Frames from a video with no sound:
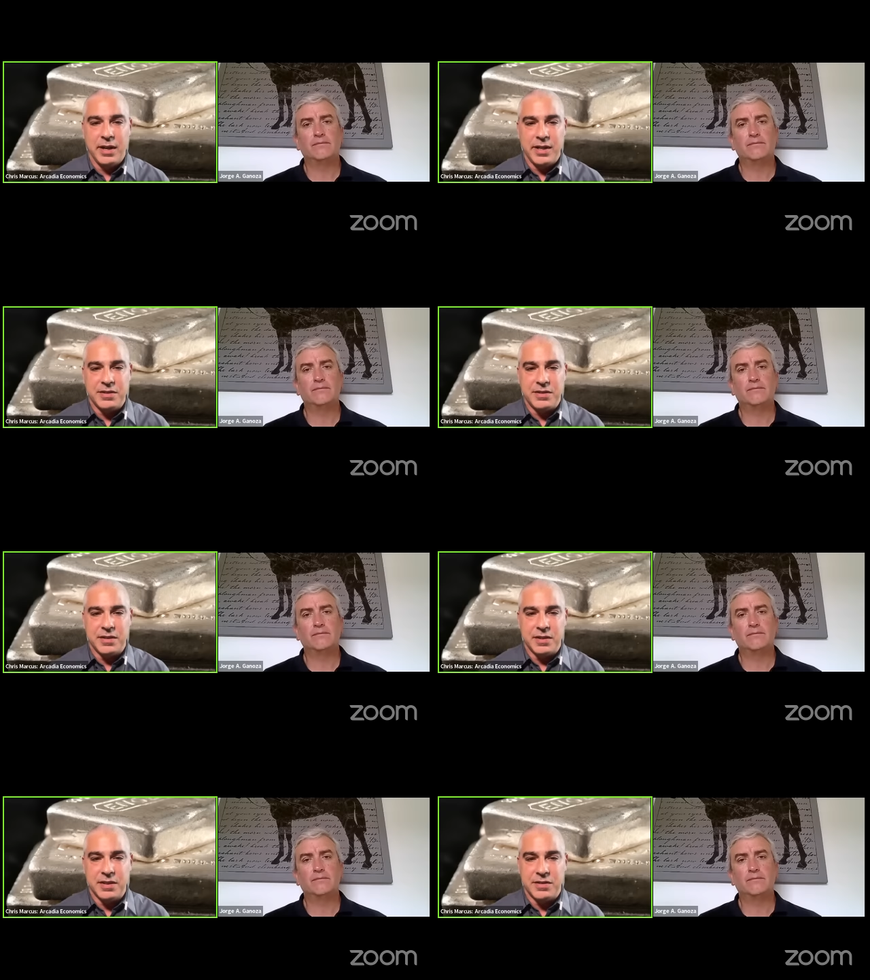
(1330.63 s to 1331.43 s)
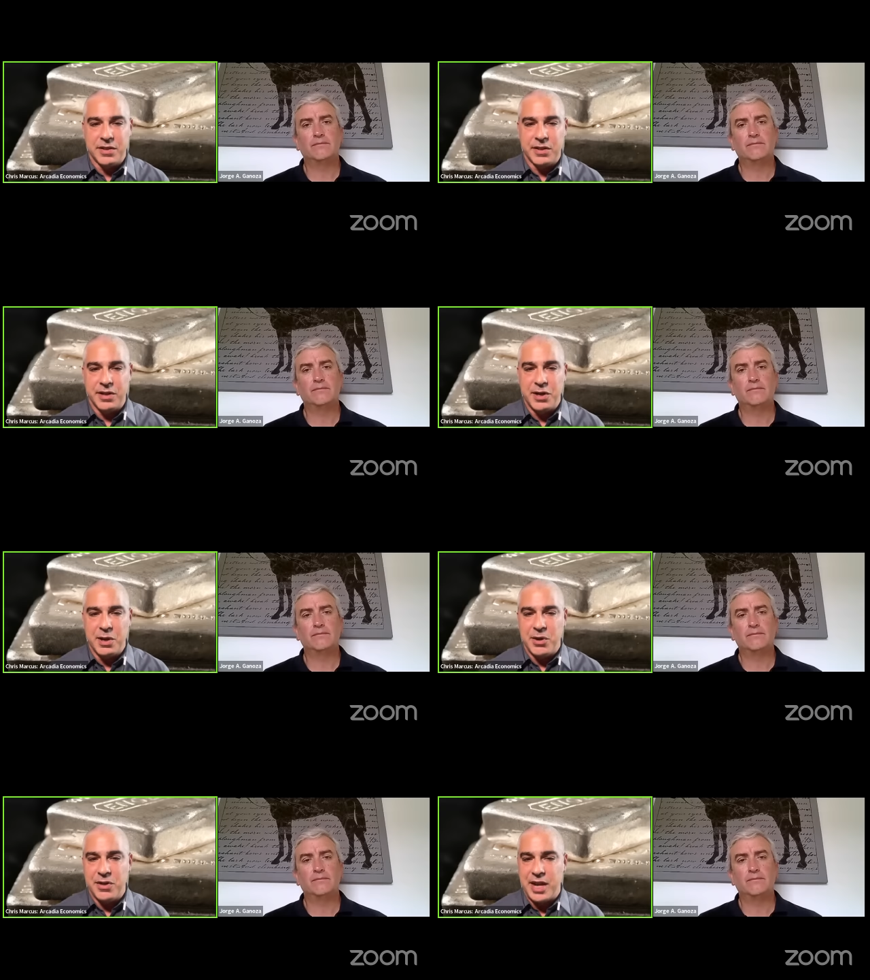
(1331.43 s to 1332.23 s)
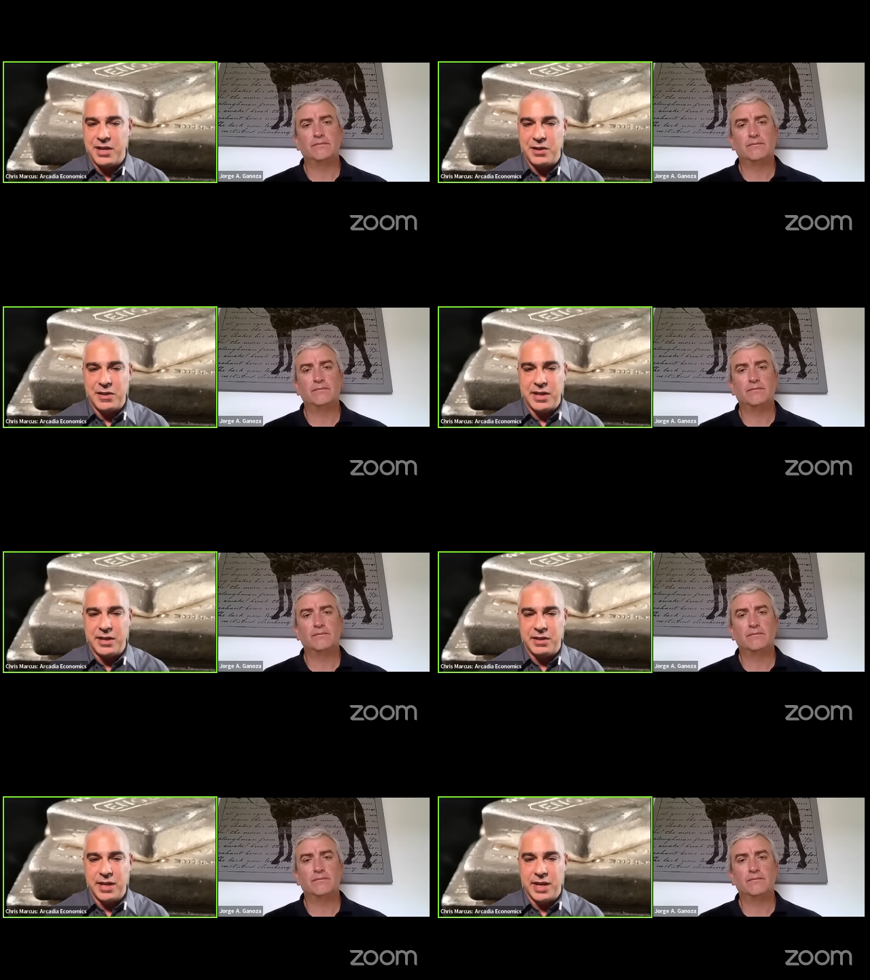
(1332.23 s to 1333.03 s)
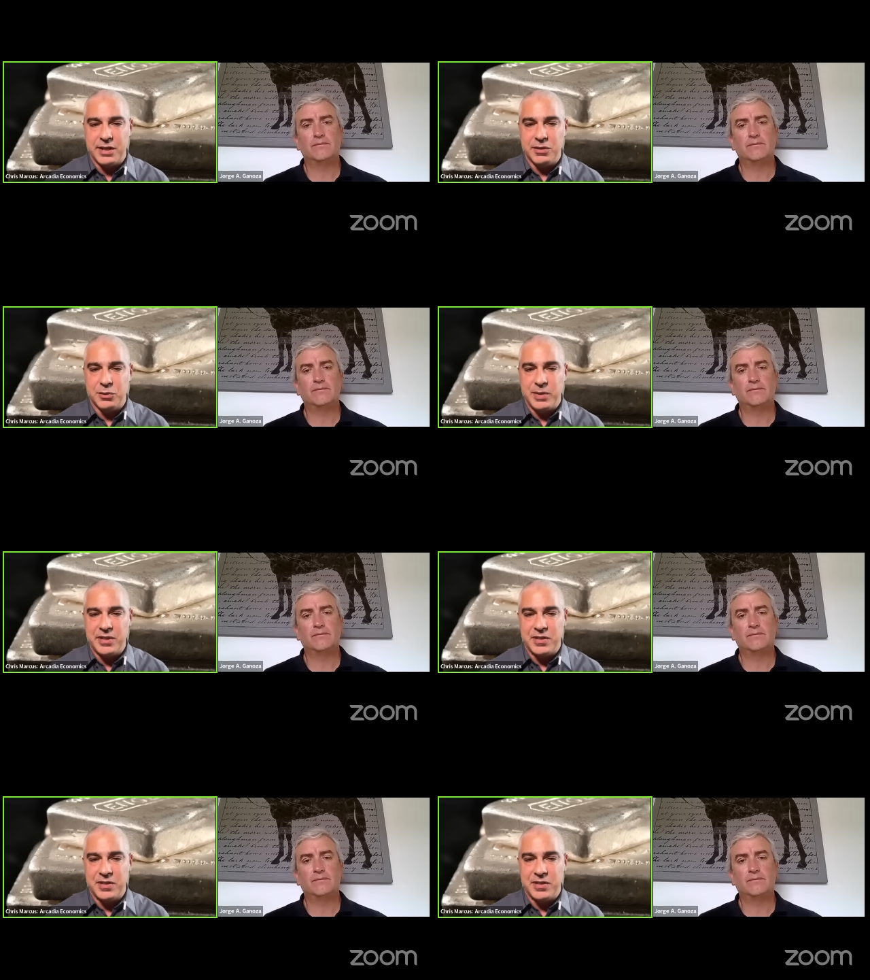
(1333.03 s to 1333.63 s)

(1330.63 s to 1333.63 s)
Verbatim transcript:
Speaker 1: Is, is there a number that you think that you'll be